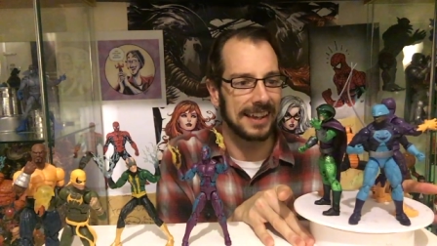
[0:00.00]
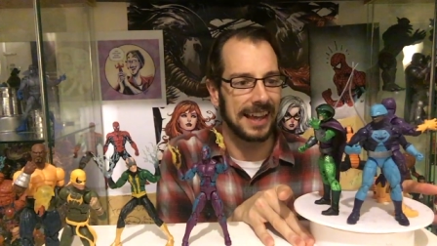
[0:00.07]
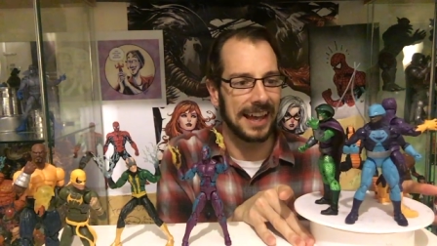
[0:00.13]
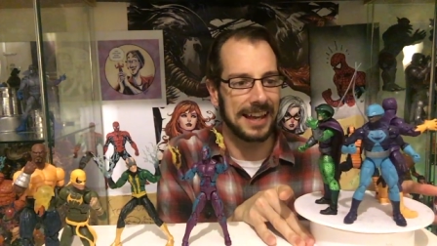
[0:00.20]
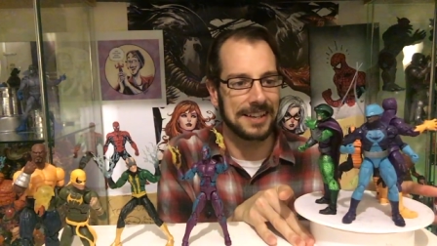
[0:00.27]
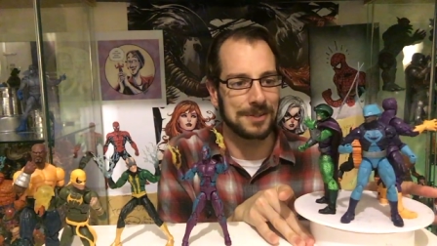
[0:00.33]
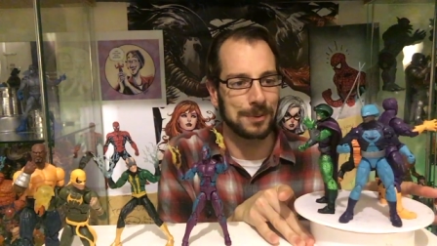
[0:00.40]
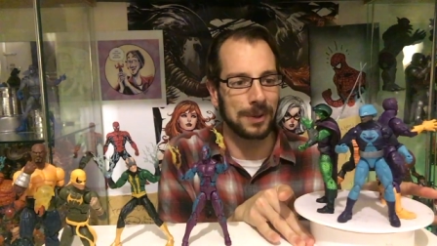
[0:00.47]

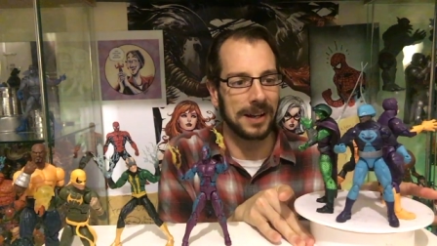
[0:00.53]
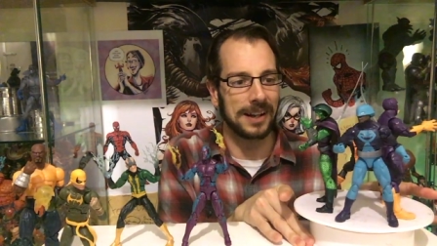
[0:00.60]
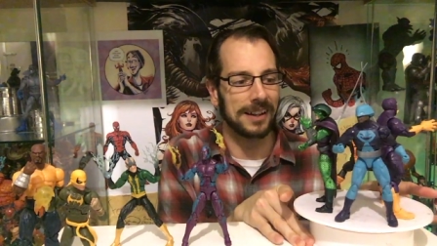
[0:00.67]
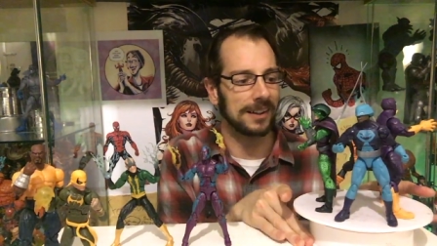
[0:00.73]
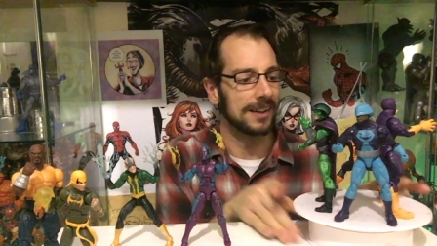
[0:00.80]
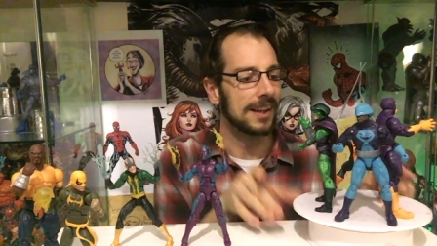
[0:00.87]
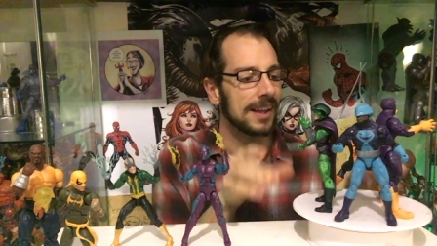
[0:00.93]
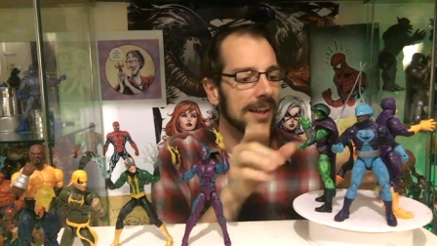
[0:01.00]
as
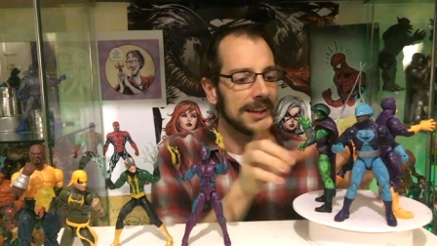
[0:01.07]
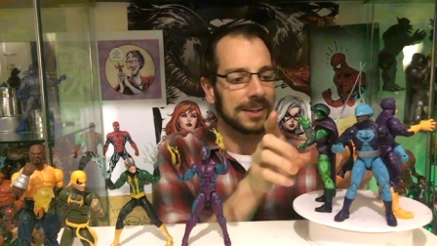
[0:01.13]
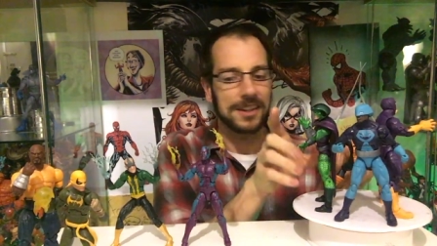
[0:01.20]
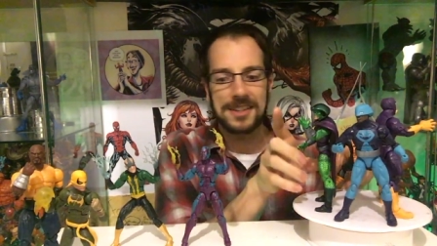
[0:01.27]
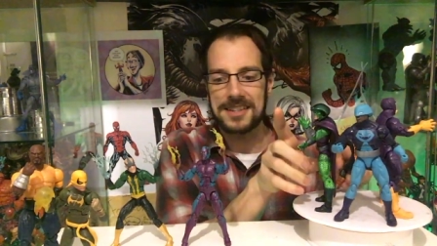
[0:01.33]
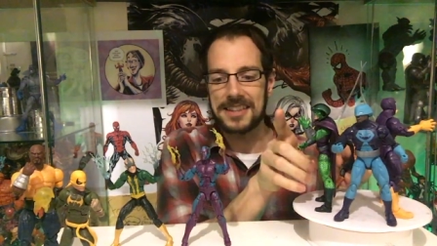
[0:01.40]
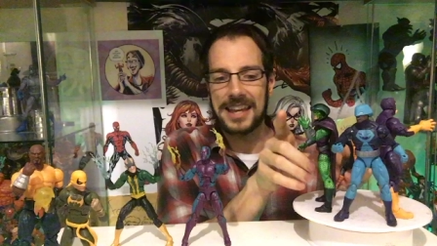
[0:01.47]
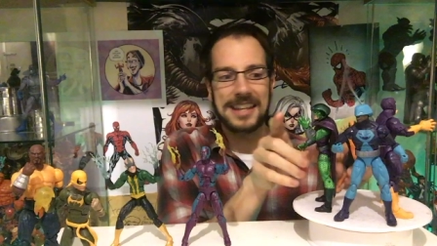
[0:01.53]
well,
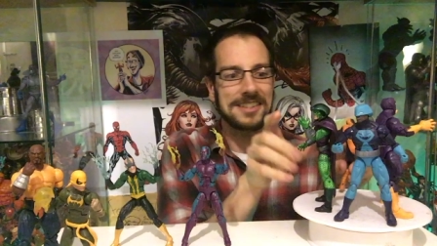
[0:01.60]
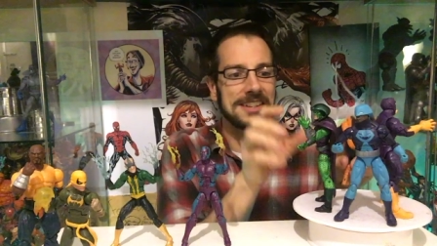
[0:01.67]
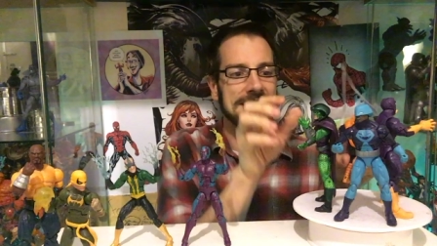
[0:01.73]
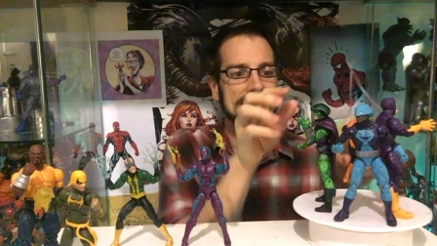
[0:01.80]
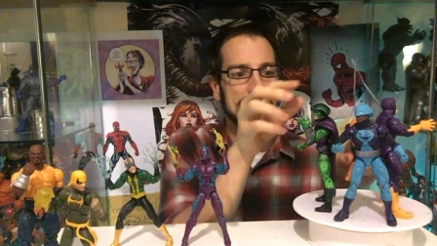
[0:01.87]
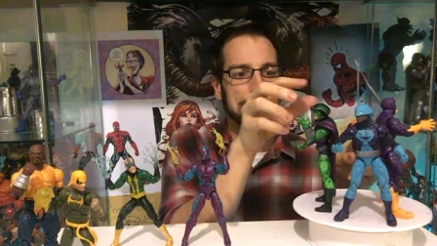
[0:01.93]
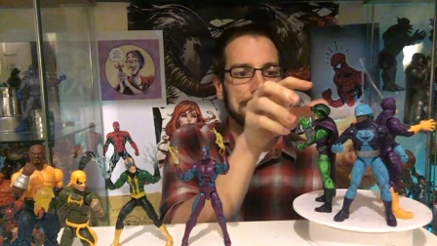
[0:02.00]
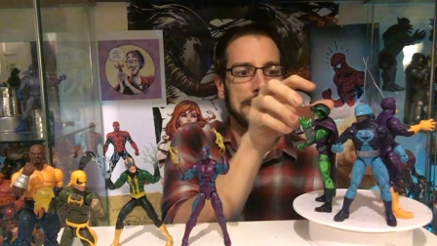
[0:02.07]
because there's just
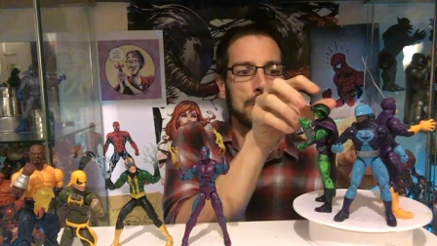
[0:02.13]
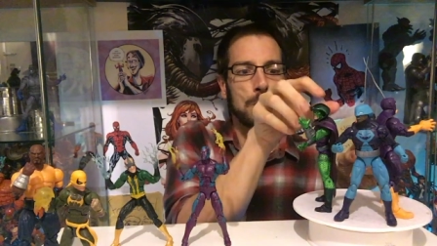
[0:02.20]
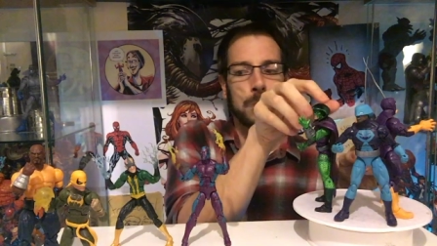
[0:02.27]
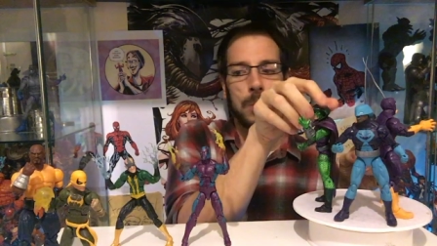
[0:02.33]
something